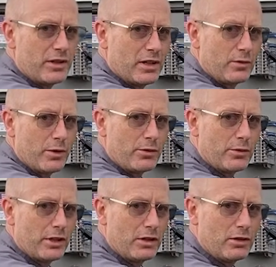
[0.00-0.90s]
with
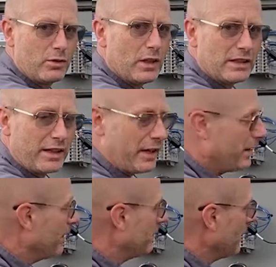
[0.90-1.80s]
really good quality
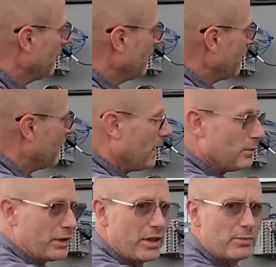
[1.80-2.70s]
air,
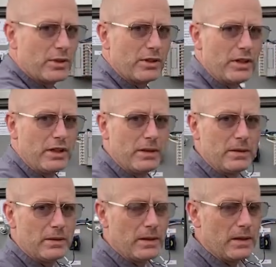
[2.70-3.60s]
but typically
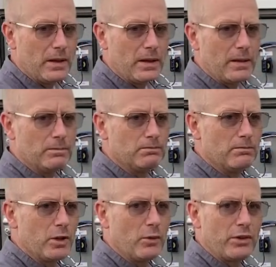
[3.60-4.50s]

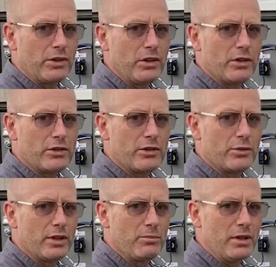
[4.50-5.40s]
once a year it should
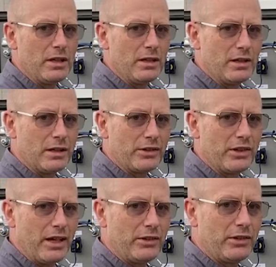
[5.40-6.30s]
really be
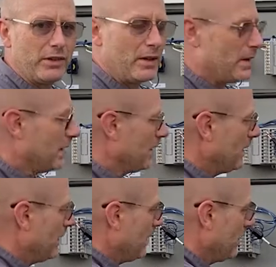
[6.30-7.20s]
assessed
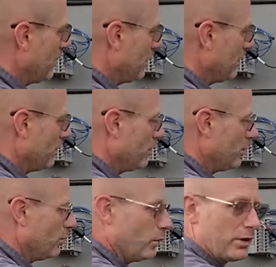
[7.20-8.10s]

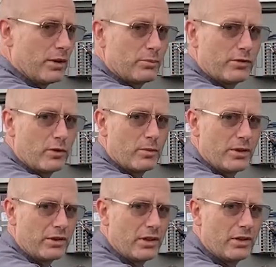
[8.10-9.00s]
what the
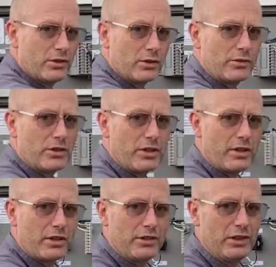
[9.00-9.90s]
performance is, or if you're
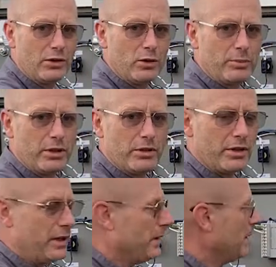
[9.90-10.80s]
starting to see low
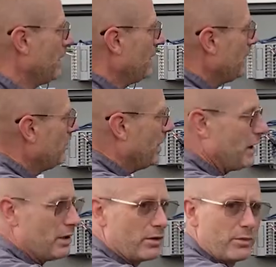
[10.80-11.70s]
purity, you may
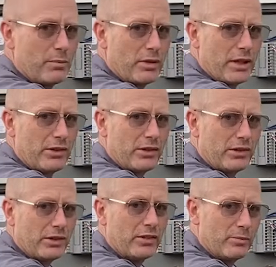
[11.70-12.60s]
need to replace the
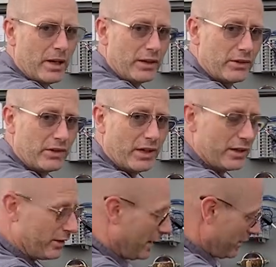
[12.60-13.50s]
sieve beds on
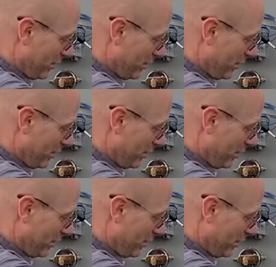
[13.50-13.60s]
your oxygen